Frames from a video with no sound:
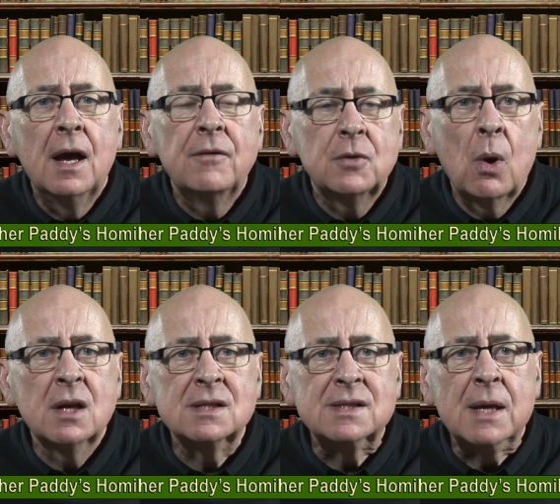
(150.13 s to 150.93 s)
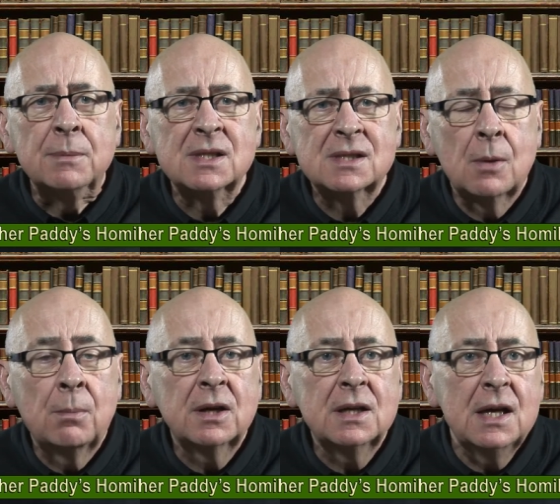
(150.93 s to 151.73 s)
"If you want to send
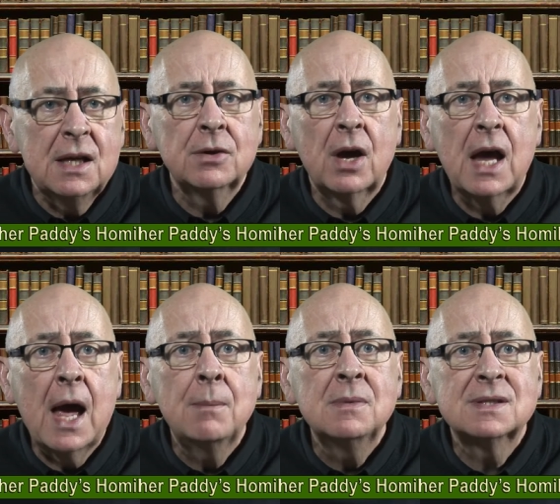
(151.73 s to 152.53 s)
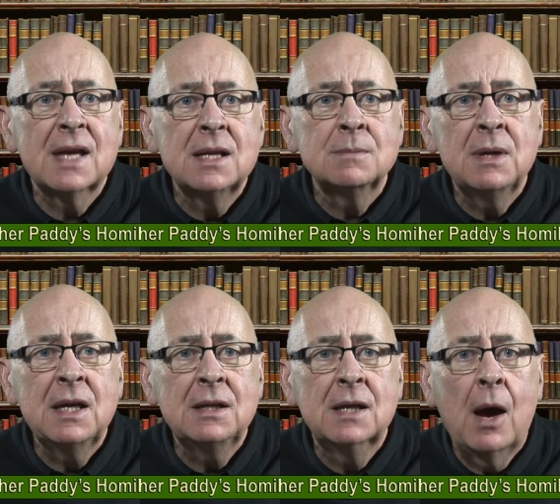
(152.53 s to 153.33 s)
somebody, here I am, send
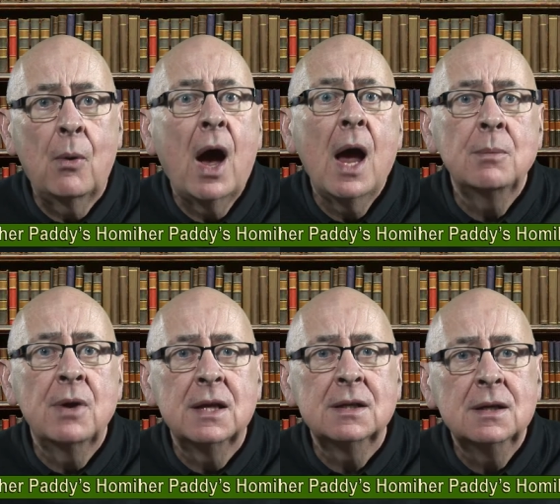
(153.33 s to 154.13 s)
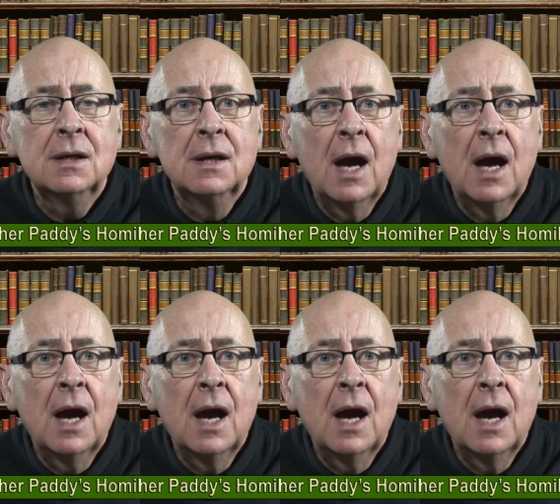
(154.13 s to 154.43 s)
me now, I'm ready,